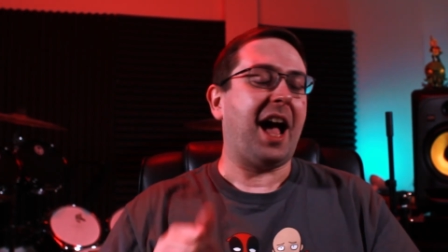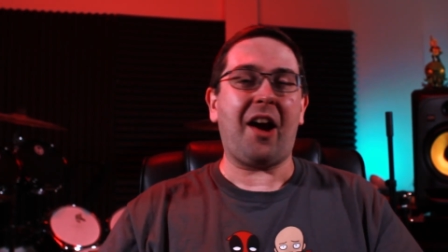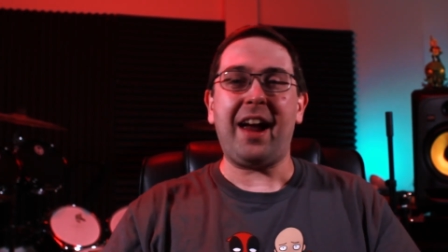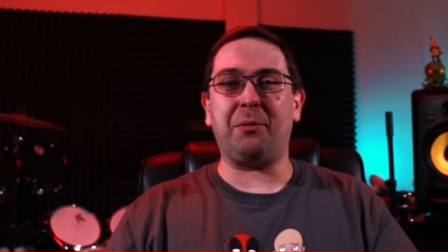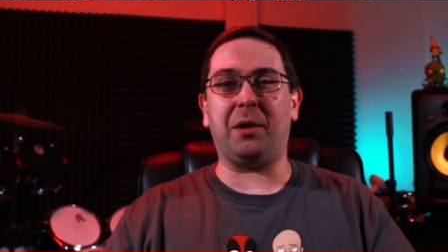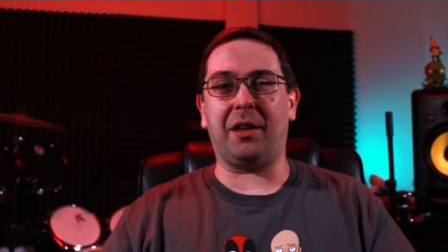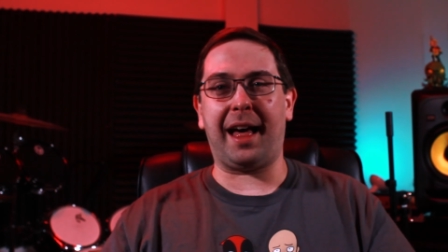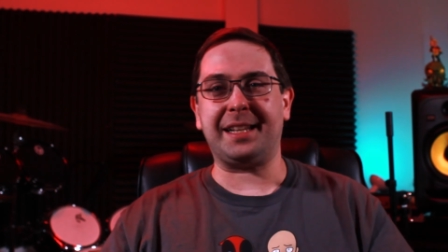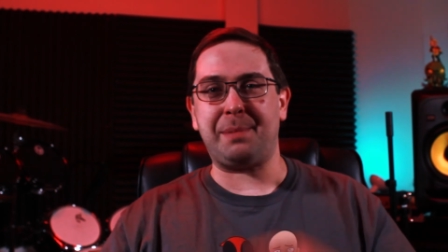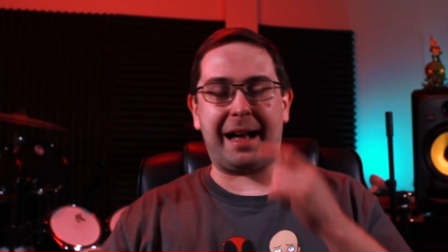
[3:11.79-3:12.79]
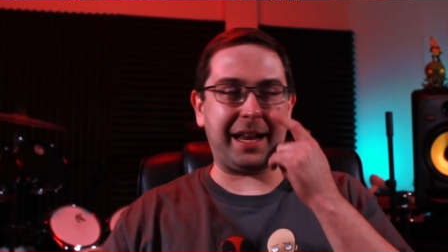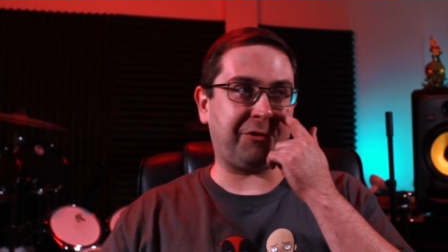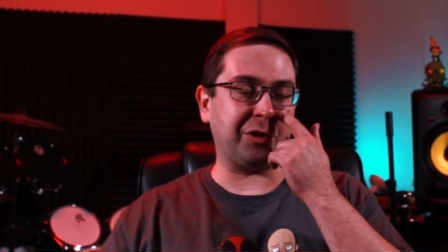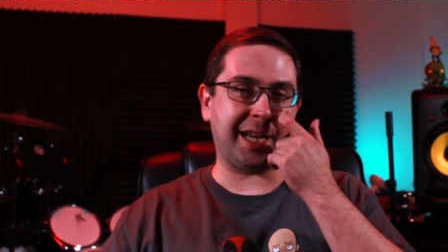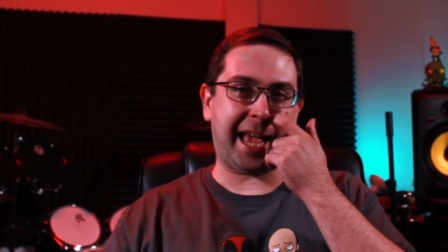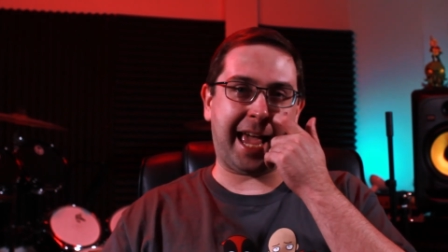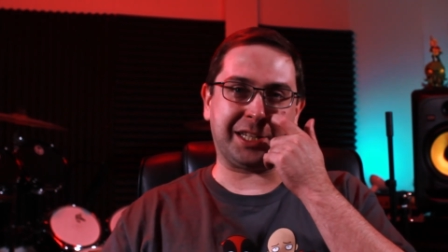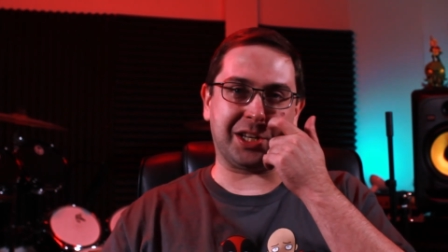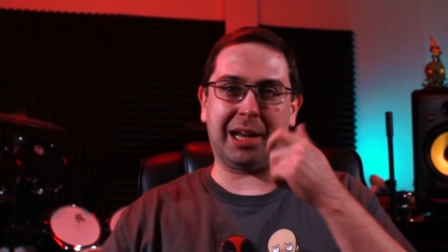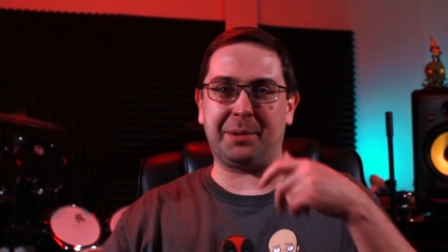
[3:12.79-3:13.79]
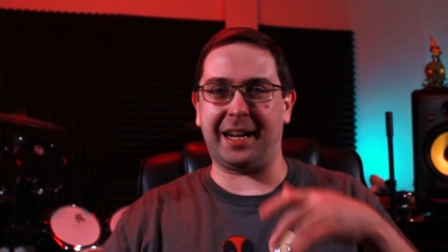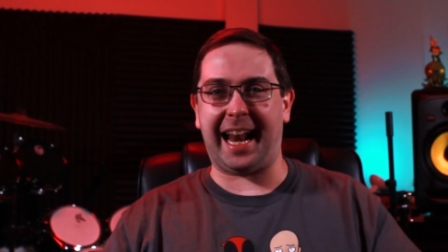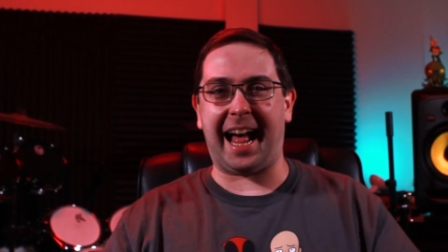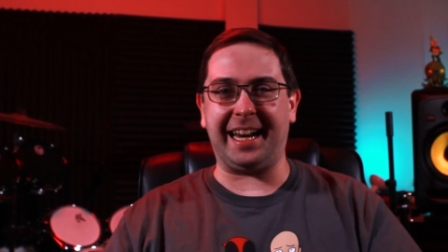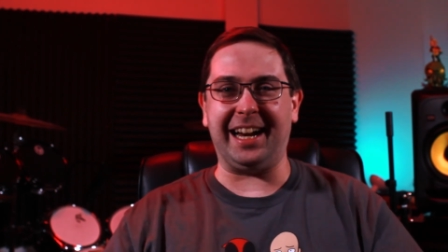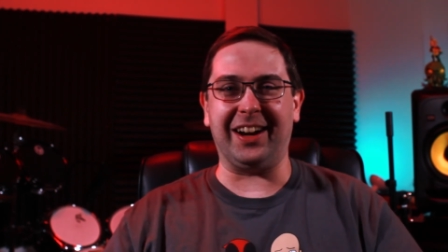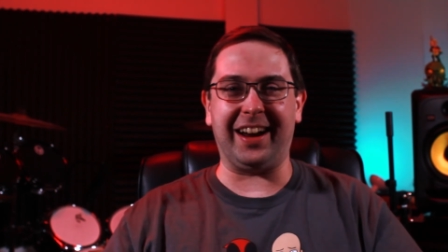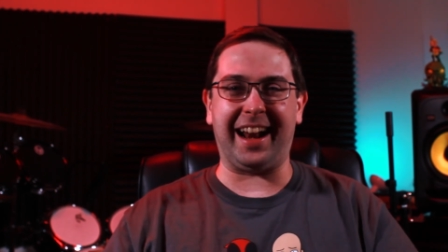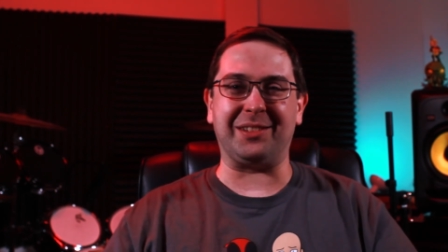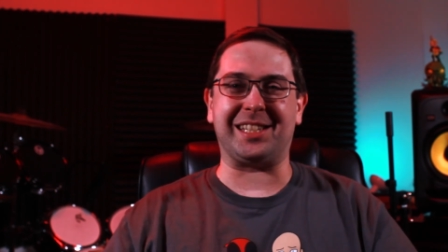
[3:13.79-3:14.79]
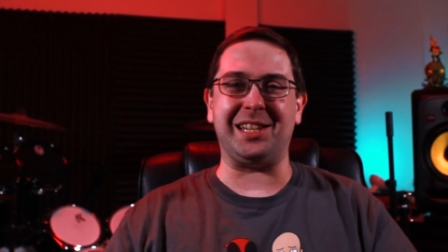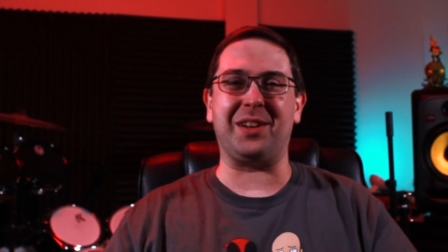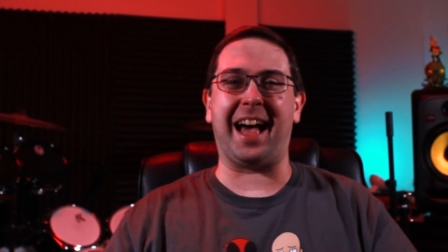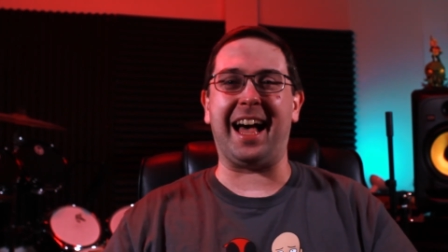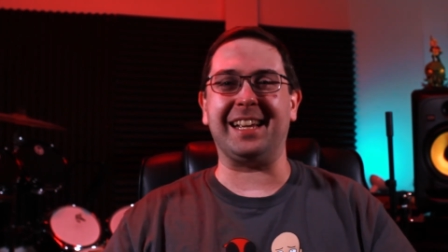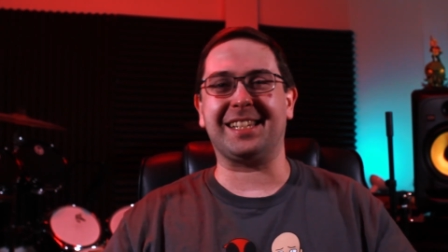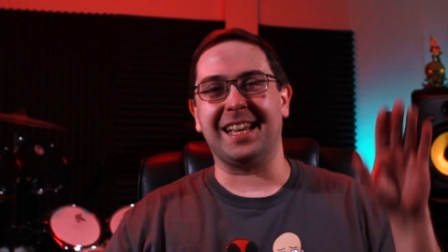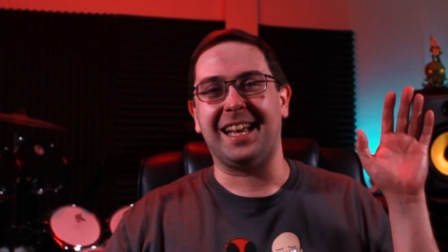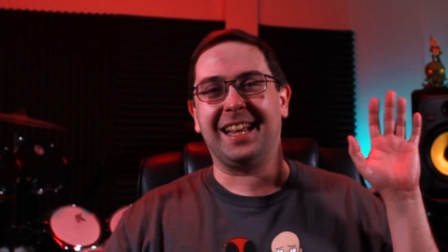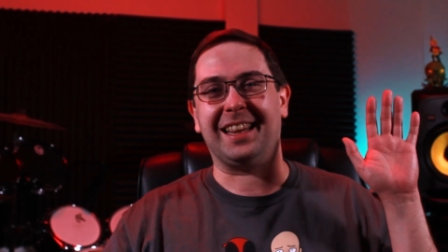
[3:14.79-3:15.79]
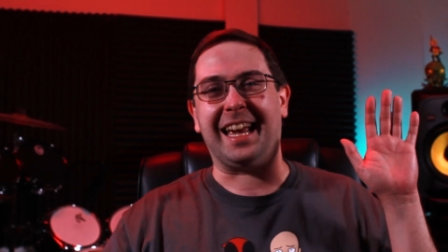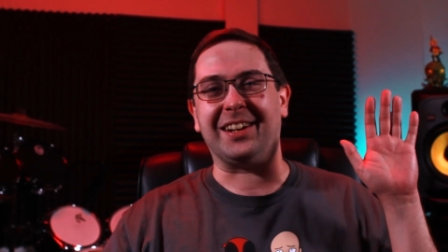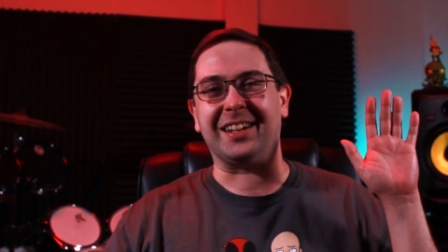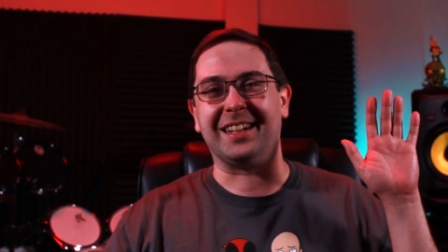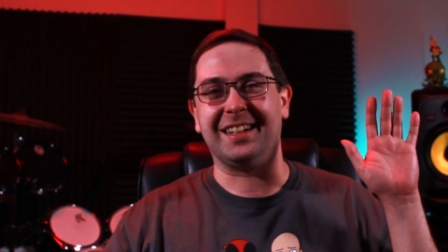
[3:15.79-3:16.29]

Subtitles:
All right, well, that's about it for today. So I'm gonna get out of here and I will see you guys later.